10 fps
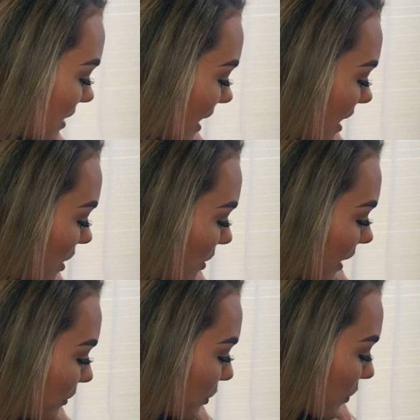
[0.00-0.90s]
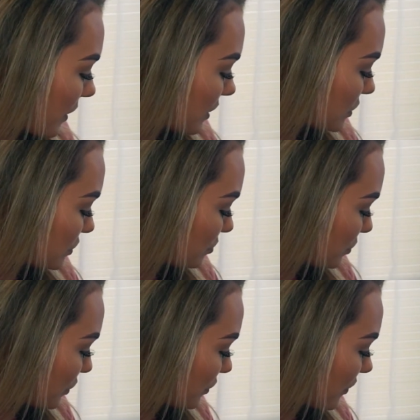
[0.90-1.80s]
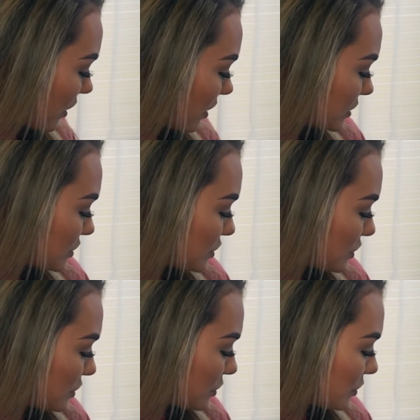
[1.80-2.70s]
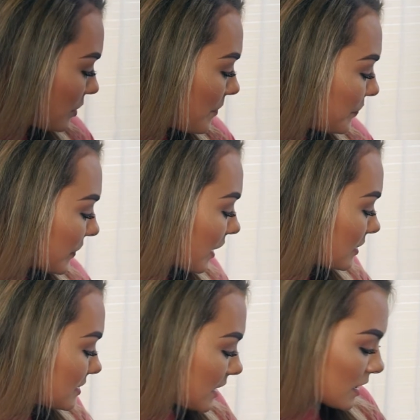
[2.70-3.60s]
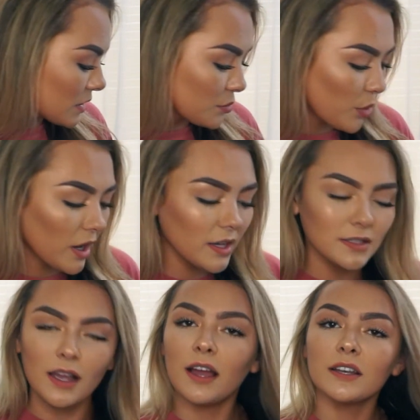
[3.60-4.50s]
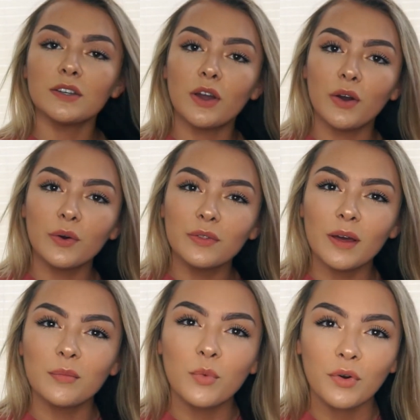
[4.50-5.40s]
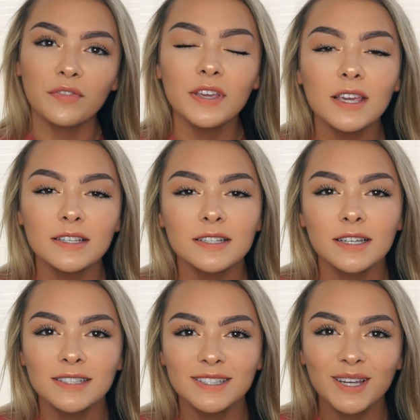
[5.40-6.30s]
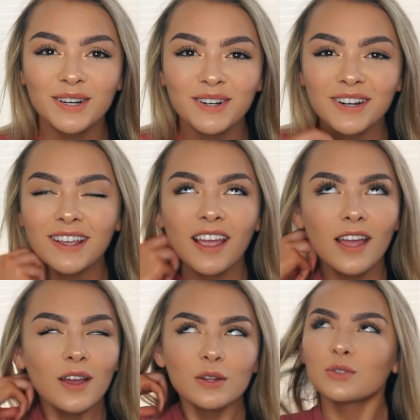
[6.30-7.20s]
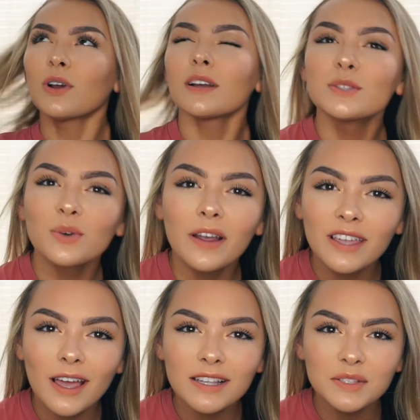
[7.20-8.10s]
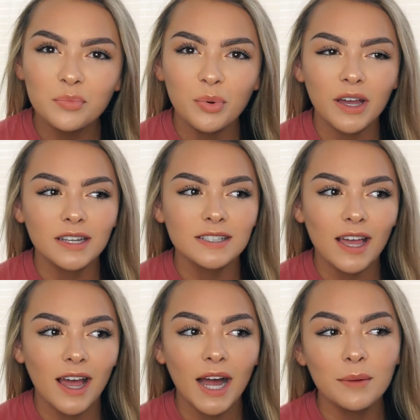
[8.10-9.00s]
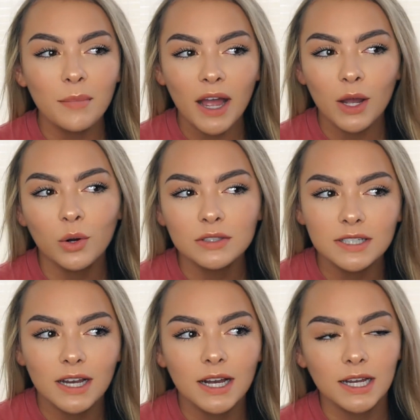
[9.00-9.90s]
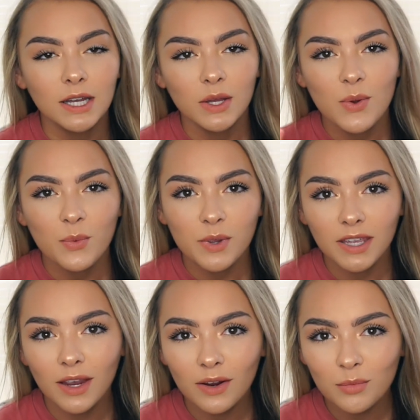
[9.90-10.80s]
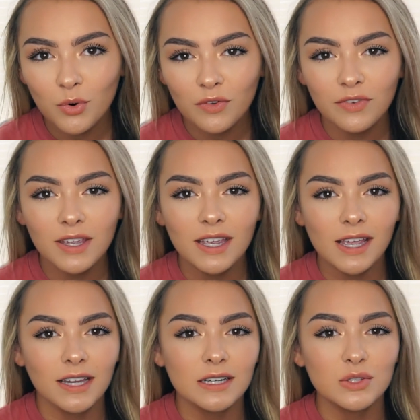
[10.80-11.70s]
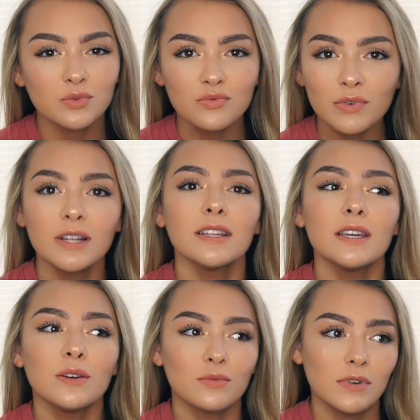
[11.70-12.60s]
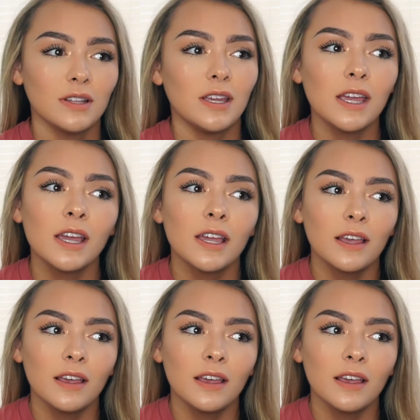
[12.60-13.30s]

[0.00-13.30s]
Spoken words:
Now I am going to move on to setting sprays. I know that Morphe isn't considered drugstore, I guess, but at my Ulta we carry Morphe, and it's really, really